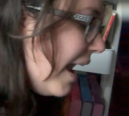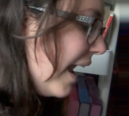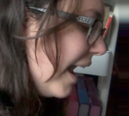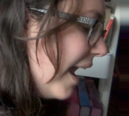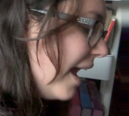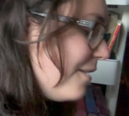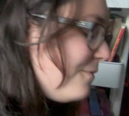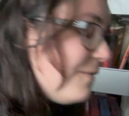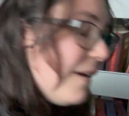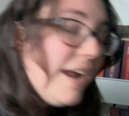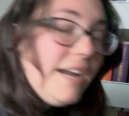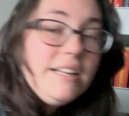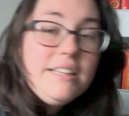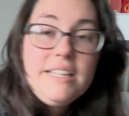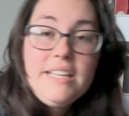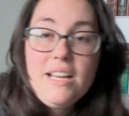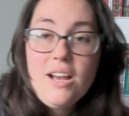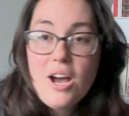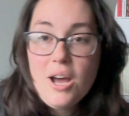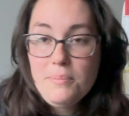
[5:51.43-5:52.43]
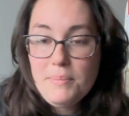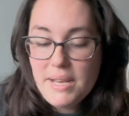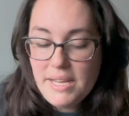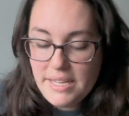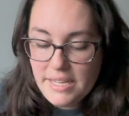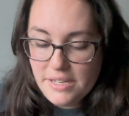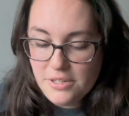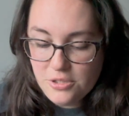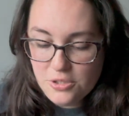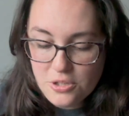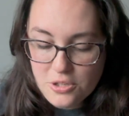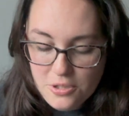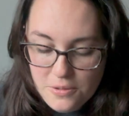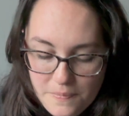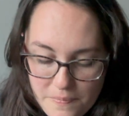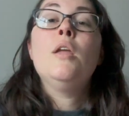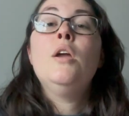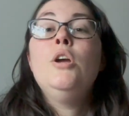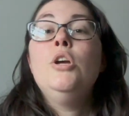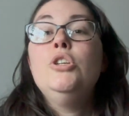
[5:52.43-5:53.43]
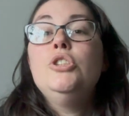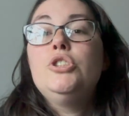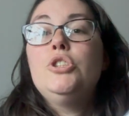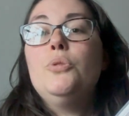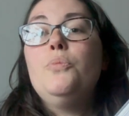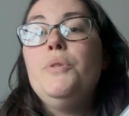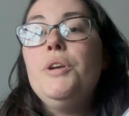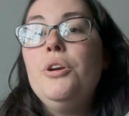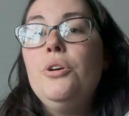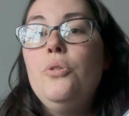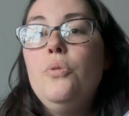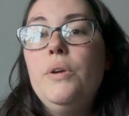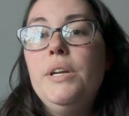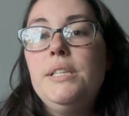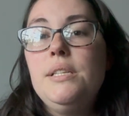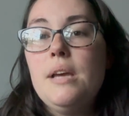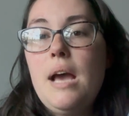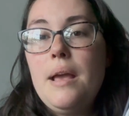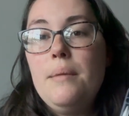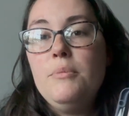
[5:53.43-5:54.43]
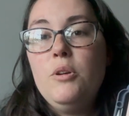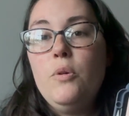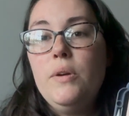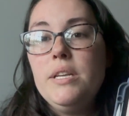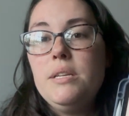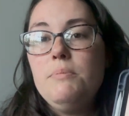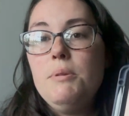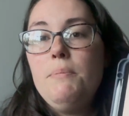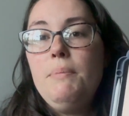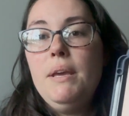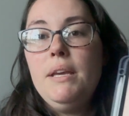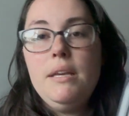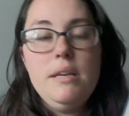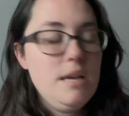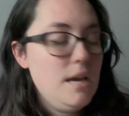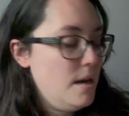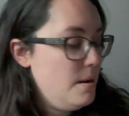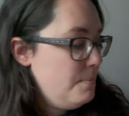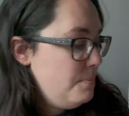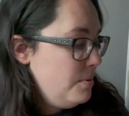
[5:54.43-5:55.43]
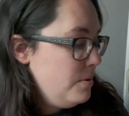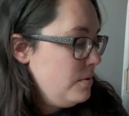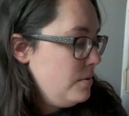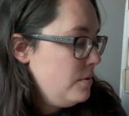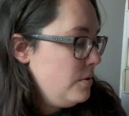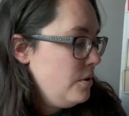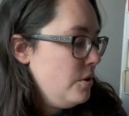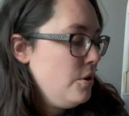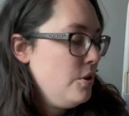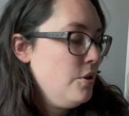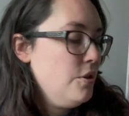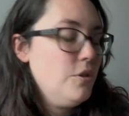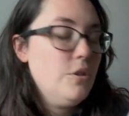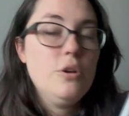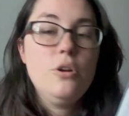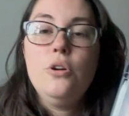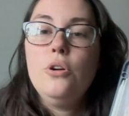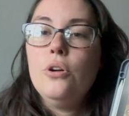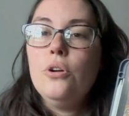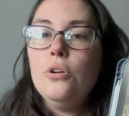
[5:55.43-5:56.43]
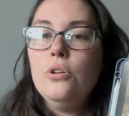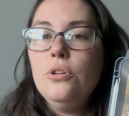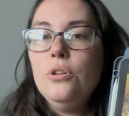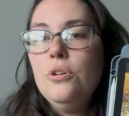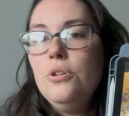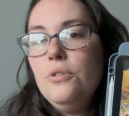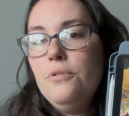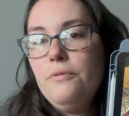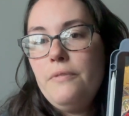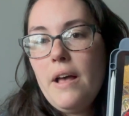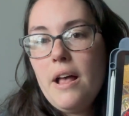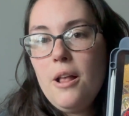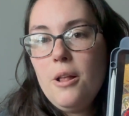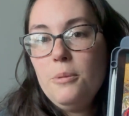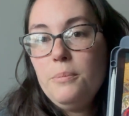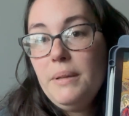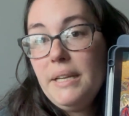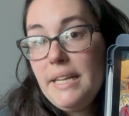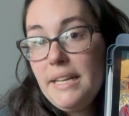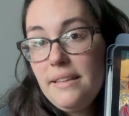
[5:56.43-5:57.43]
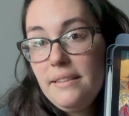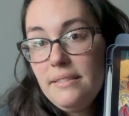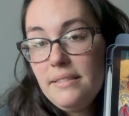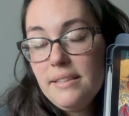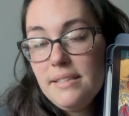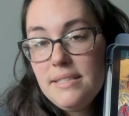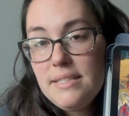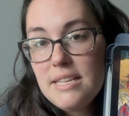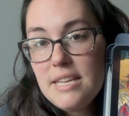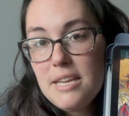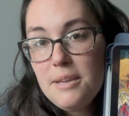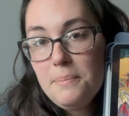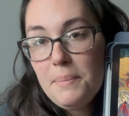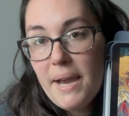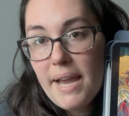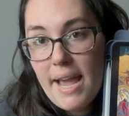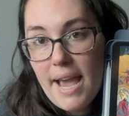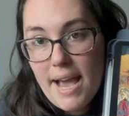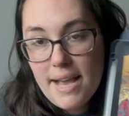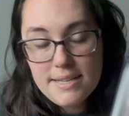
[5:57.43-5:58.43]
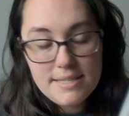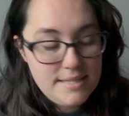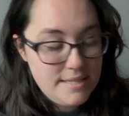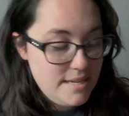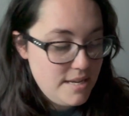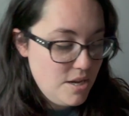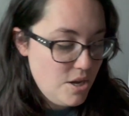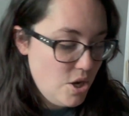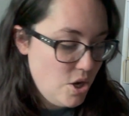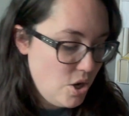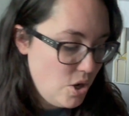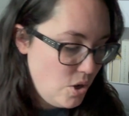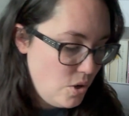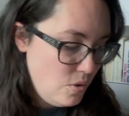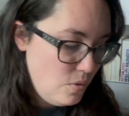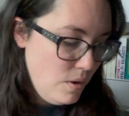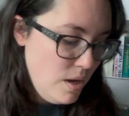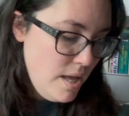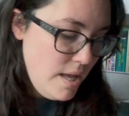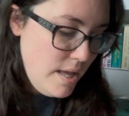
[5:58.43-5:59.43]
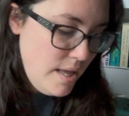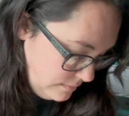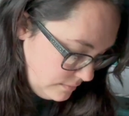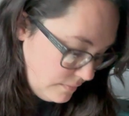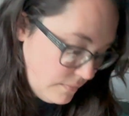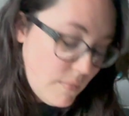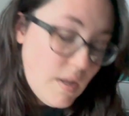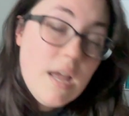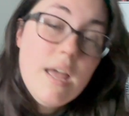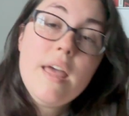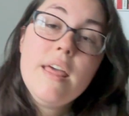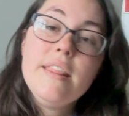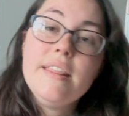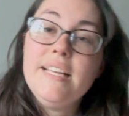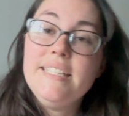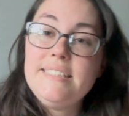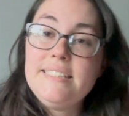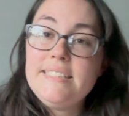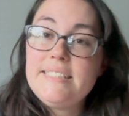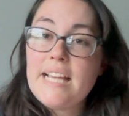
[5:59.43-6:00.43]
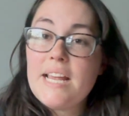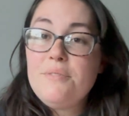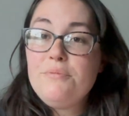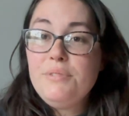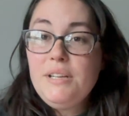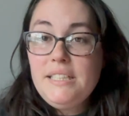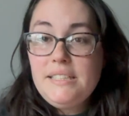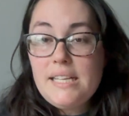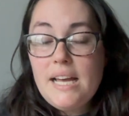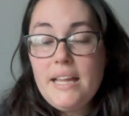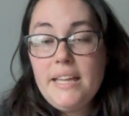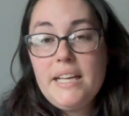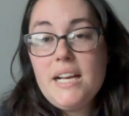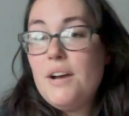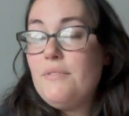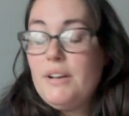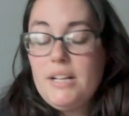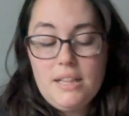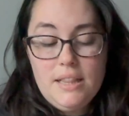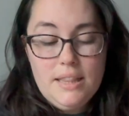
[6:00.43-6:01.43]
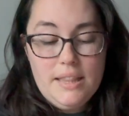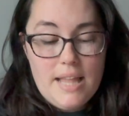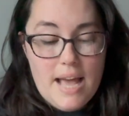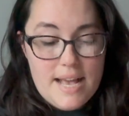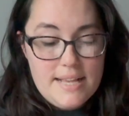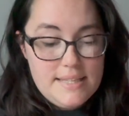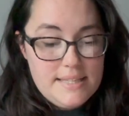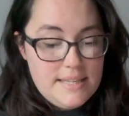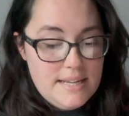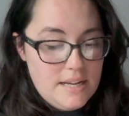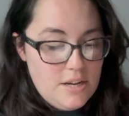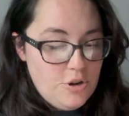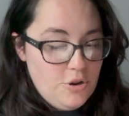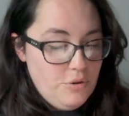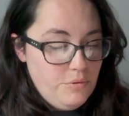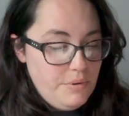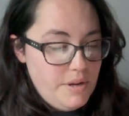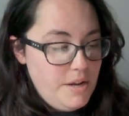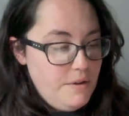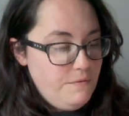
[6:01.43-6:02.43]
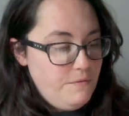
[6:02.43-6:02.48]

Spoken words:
And finally, on my Kindle, so I'm going to be picking up The Girl Who Fell Beneath the Sea by Axie. This is a retelling of a classic Korean